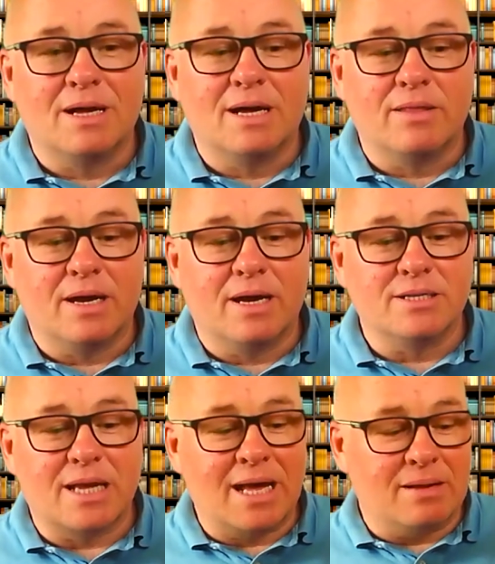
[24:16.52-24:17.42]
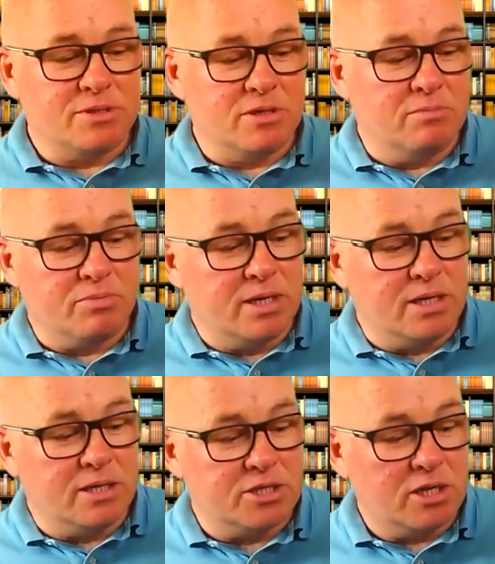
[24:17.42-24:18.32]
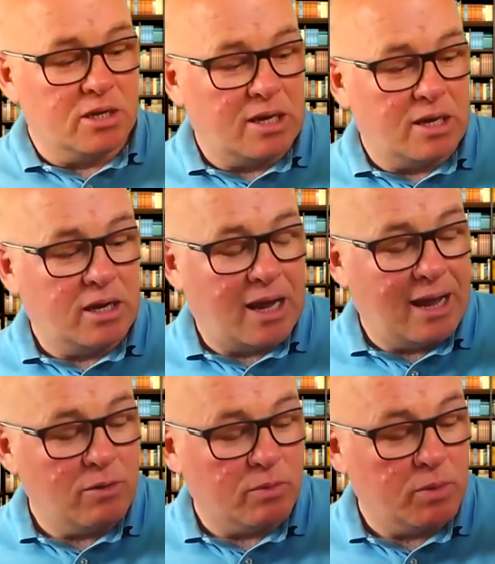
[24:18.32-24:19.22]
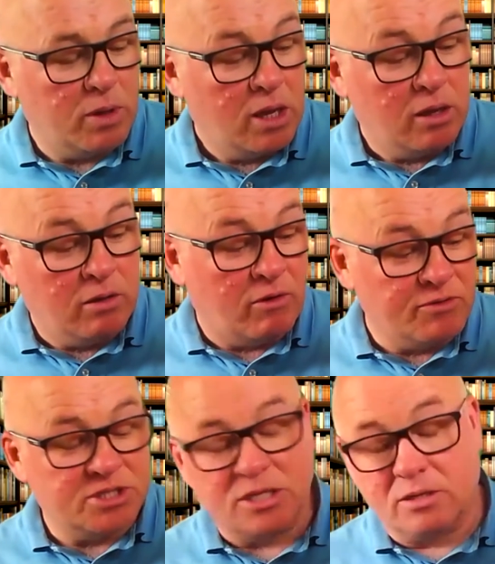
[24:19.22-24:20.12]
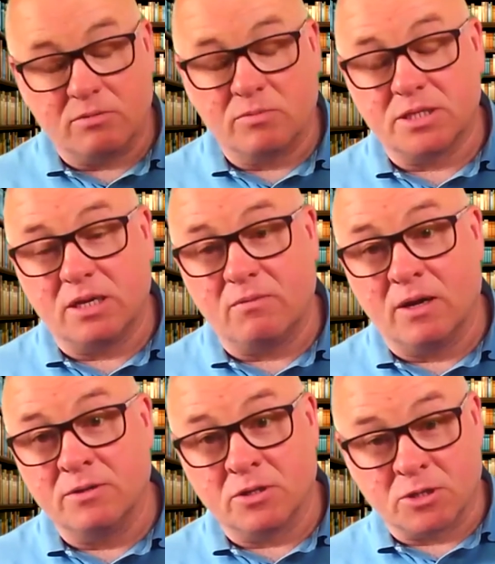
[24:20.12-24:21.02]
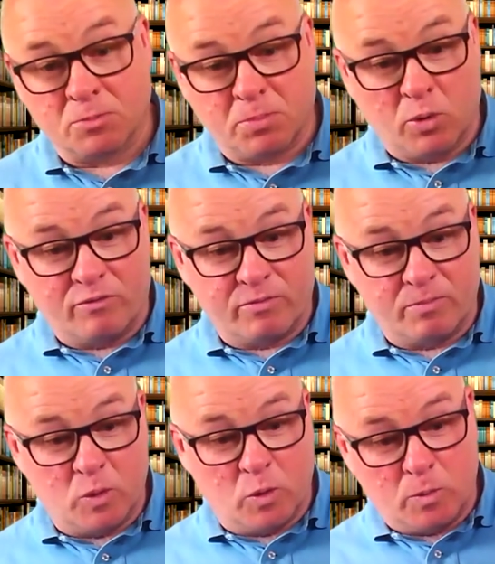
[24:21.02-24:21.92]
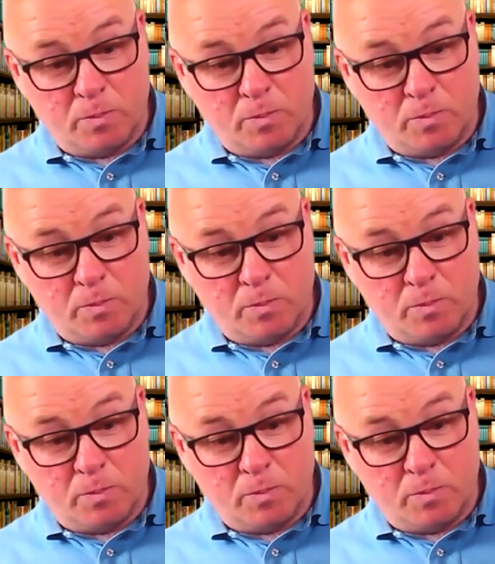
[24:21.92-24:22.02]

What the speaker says: That is absolutely brilliant. So, you know, how come you've obviously received loads of support from your